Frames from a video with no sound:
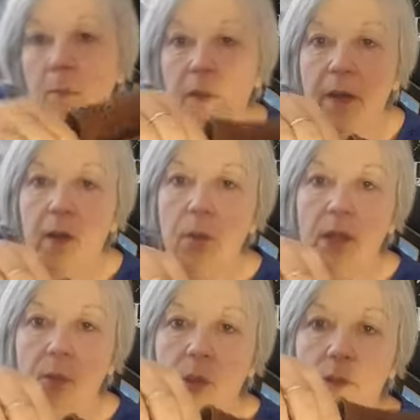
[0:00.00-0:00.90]
but they are
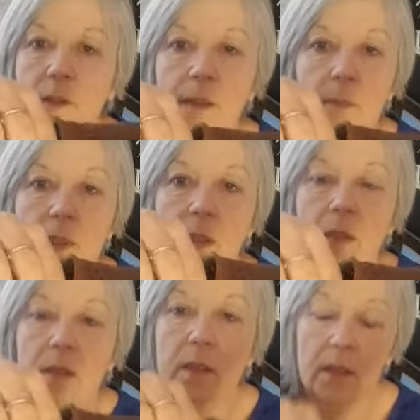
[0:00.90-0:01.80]
well worth it
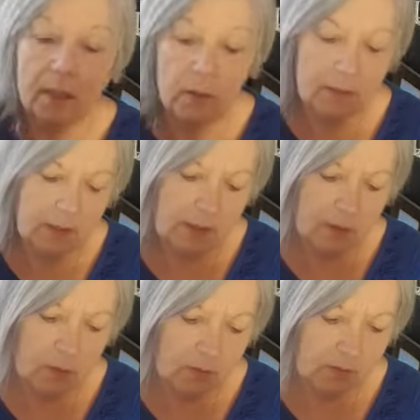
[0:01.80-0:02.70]
because I got that in
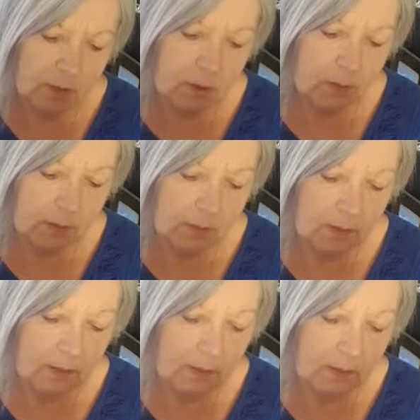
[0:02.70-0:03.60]
the hospice shop as
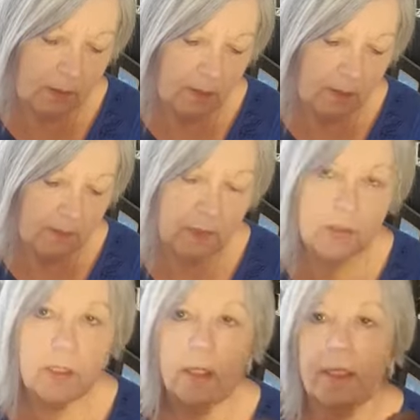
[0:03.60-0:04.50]
well. They're
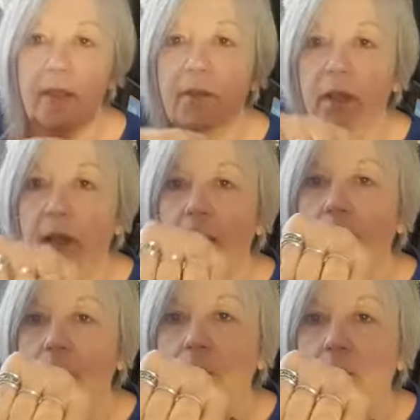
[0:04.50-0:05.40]
a size 7.5.